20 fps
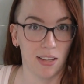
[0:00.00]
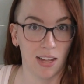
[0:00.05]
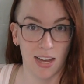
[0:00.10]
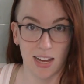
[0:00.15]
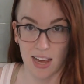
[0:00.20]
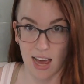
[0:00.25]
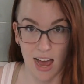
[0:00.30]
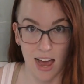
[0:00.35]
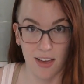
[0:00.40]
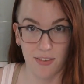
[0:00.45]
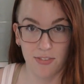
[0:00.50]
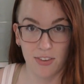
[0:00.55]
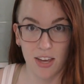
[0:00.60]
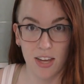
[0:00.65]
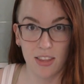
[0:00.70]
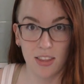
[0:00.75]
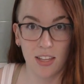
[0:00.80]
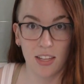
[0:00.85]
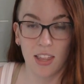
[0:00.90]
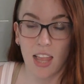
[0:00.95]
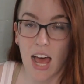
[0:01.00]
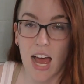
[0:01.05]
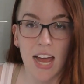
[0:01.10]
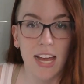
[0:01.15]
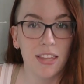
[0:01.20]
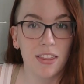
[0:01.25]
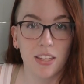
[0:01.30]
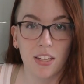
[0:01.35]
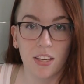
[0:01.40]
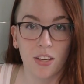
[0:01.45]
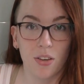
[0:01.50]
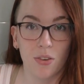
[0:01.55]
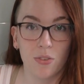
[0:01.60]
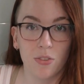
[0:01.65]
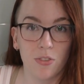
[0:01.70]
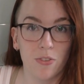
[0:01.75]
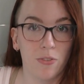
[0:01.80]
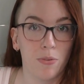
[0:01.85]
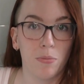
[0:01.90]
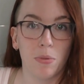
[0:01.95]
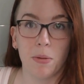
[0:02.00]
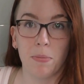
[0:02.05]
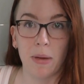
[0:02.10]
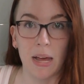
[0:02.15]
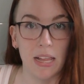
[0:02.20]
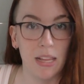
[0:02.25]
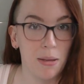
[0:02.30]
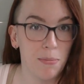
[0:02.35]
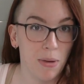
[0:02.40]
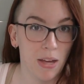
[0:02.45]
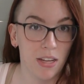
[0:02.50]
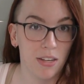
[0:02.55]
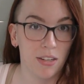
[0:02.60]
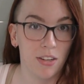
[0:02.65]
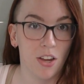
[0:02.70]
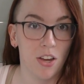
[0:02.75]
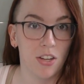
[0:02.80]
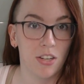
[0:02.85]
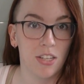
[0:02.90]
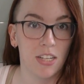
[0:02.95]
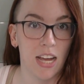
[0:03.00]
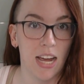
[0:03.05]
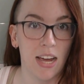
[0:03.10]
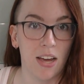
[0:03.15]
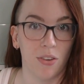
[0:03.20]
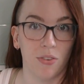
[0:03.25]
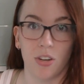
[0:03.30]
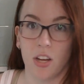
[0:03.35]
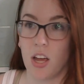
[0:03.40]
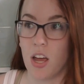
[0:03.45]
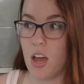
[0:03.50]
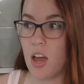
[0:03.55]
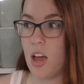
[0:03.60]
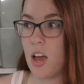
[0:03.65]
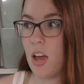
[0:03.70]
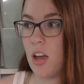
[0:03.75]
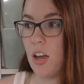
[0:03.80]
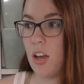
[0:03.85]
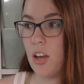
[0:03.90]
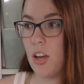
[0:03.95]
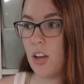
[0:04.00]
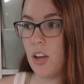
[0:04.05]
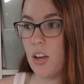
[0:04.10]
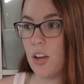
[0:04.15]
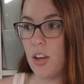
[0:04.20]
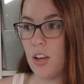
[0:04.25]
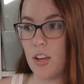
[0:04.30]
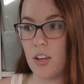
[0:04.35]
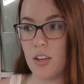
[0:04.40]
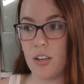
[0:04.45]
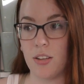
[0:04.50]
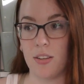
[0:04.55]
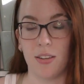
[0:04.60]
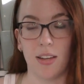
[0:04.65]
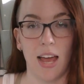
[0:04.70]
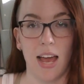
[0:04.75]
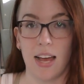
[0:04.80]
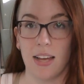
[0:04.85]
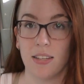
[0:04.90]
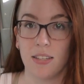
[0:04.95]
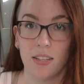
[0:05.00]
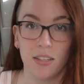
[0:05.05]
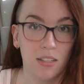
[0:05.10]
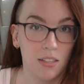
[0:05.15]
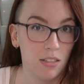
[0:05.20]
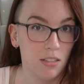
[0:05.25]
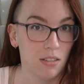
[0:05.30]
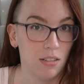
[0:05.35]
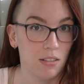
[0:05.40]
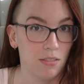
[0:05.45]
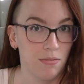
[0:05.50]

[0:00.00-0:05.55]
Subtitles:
Like, I've got the line that goes from the belly button on down. As a